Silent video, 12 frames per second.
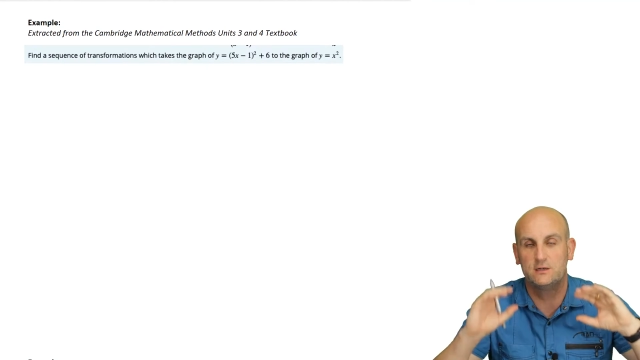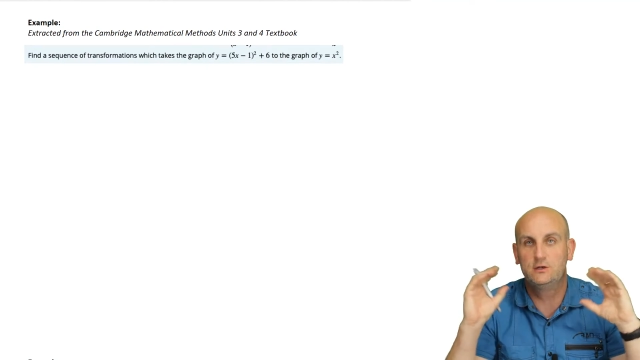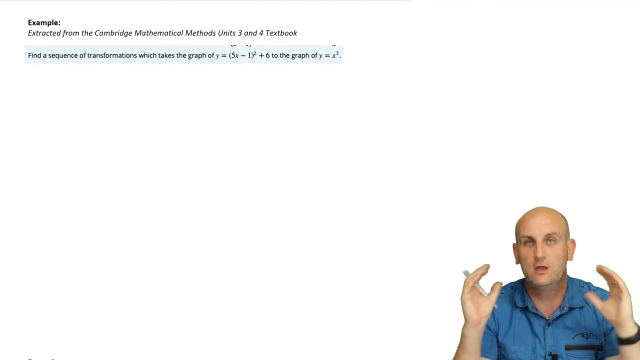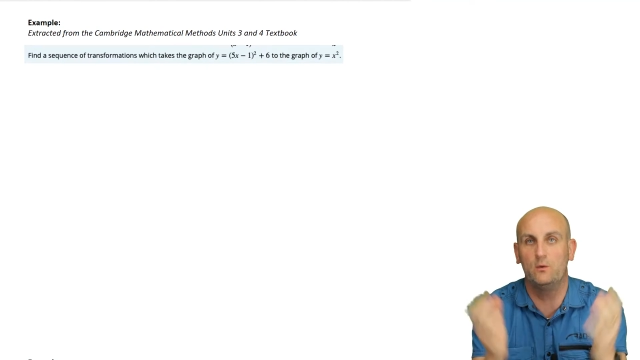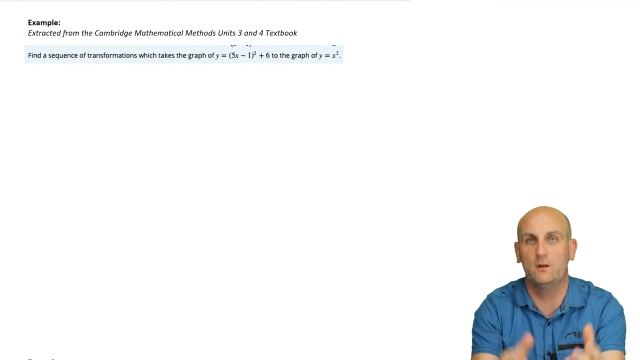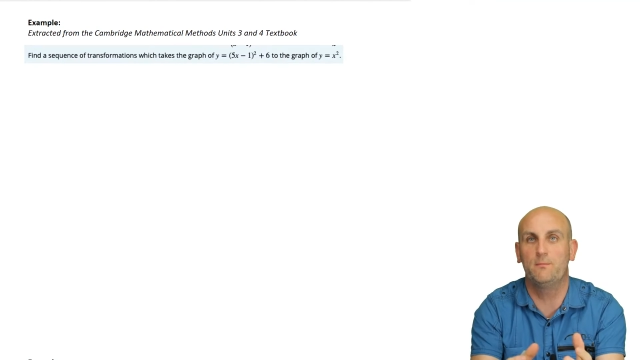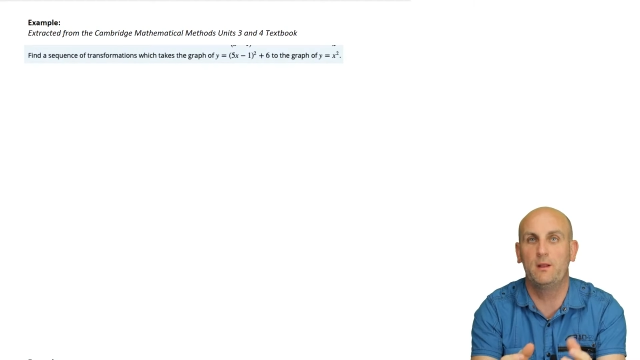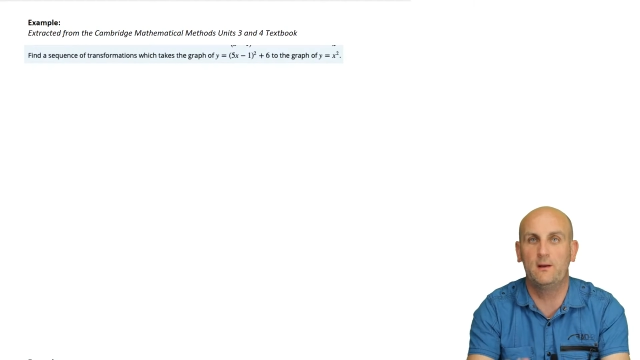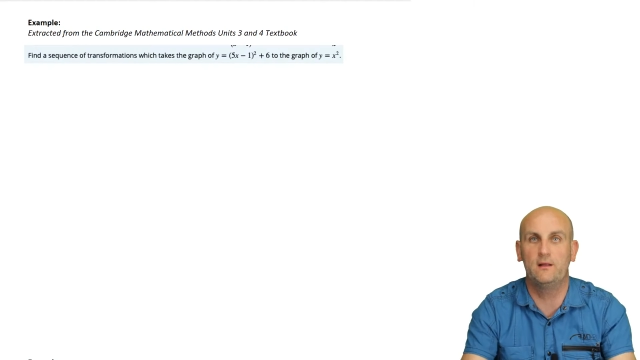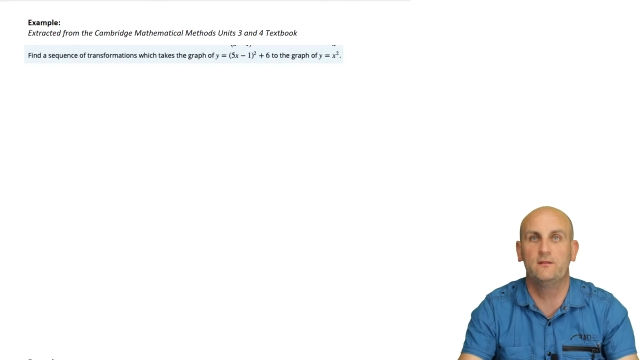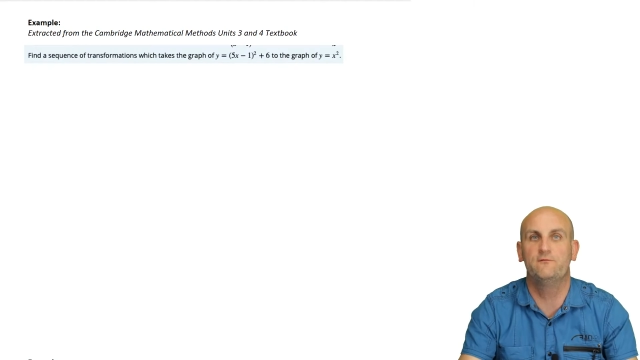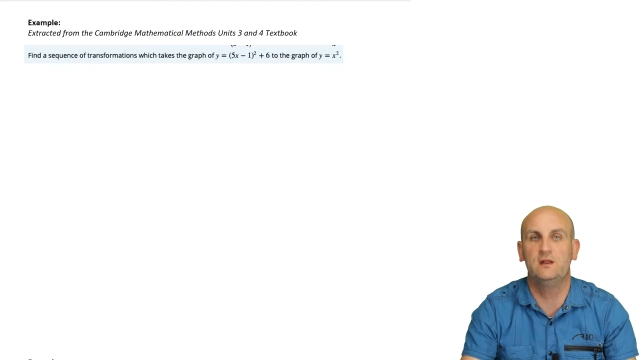don't want to blow
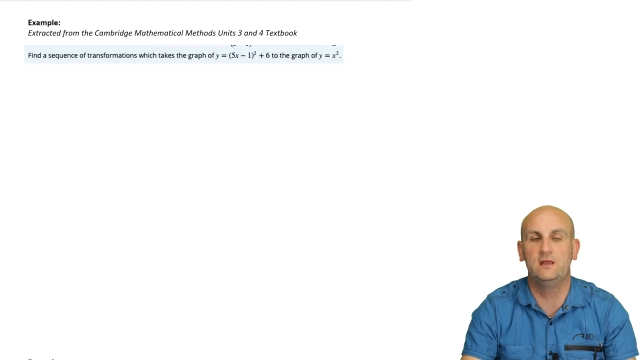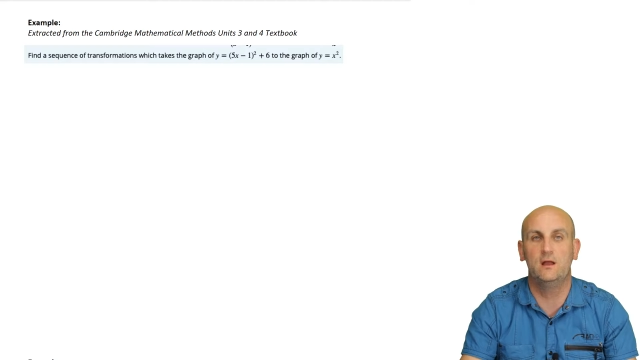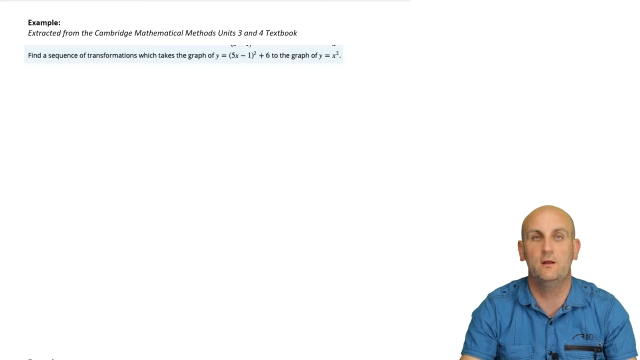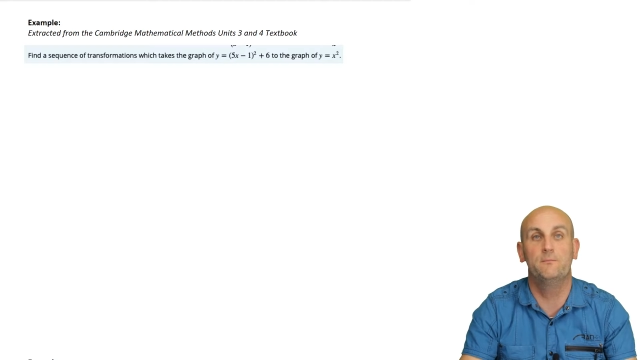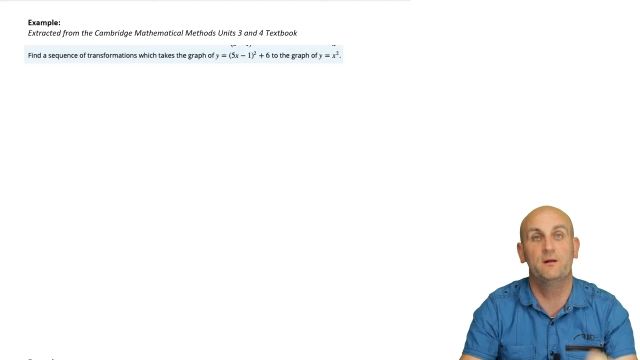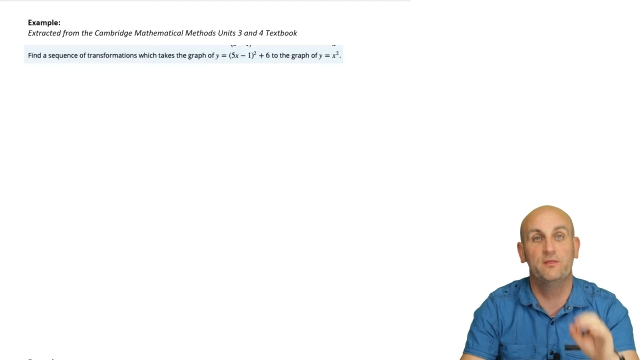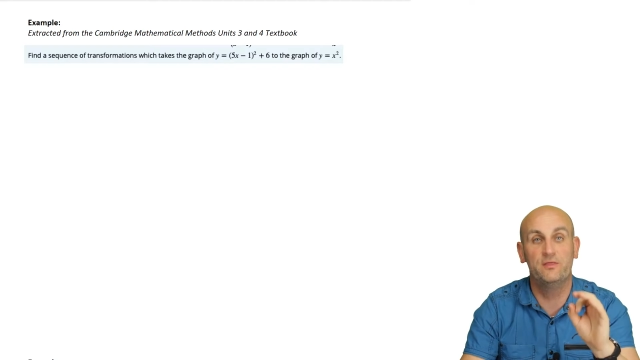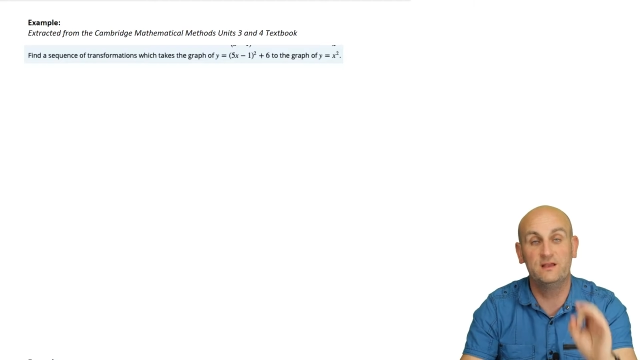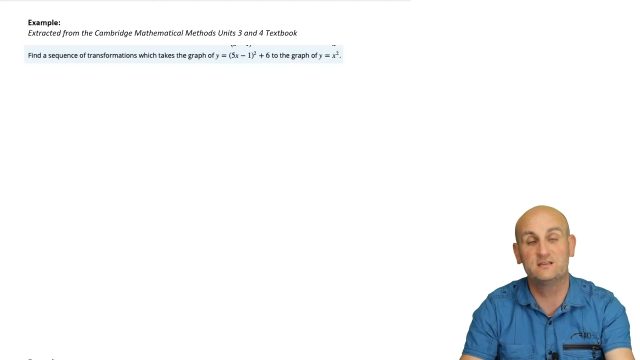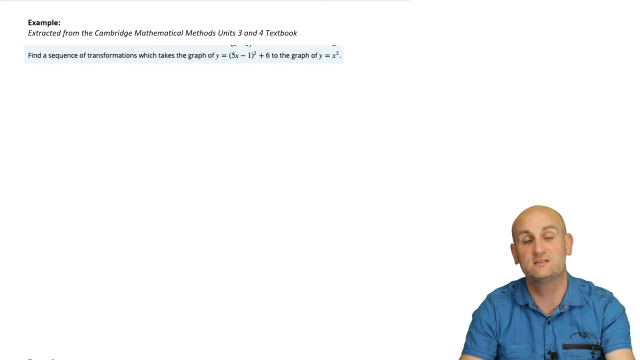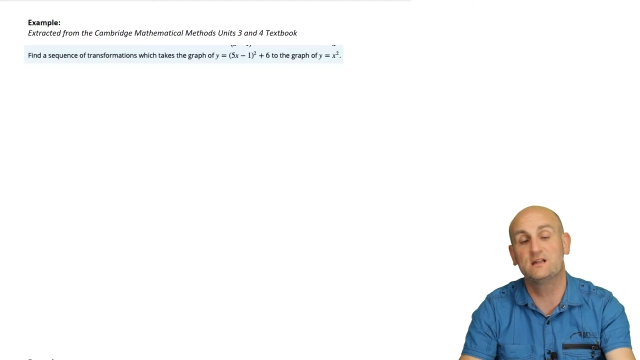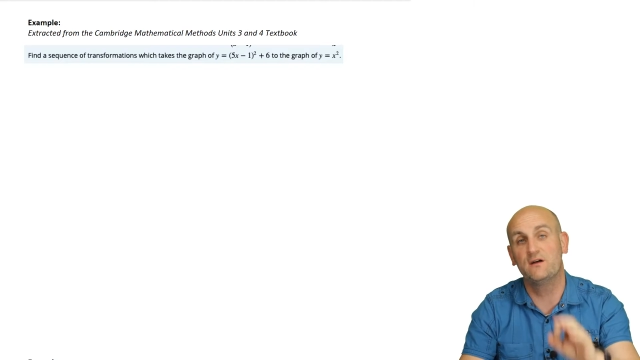out the video, but
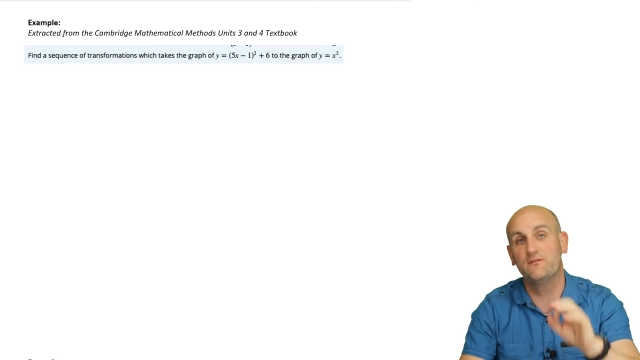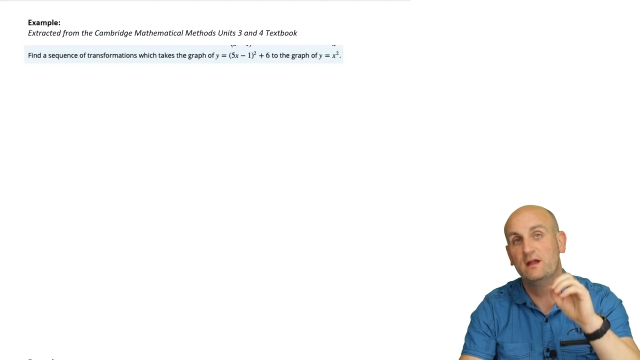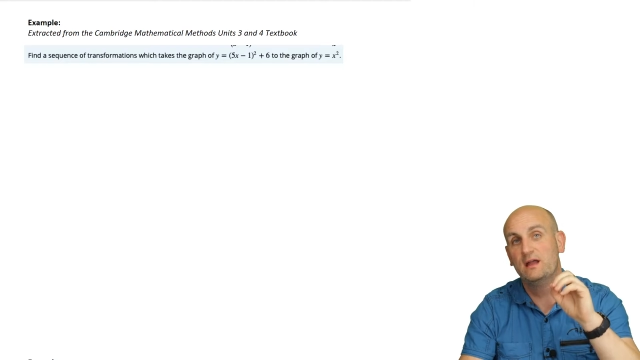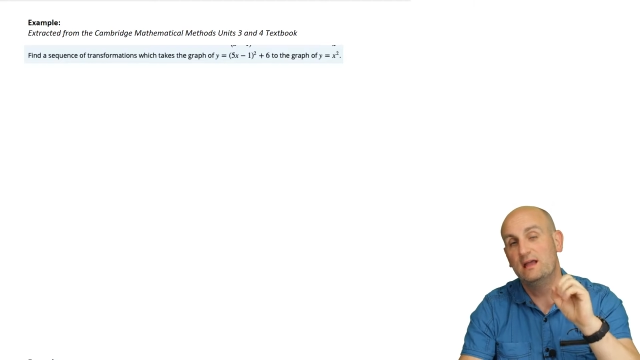this stuff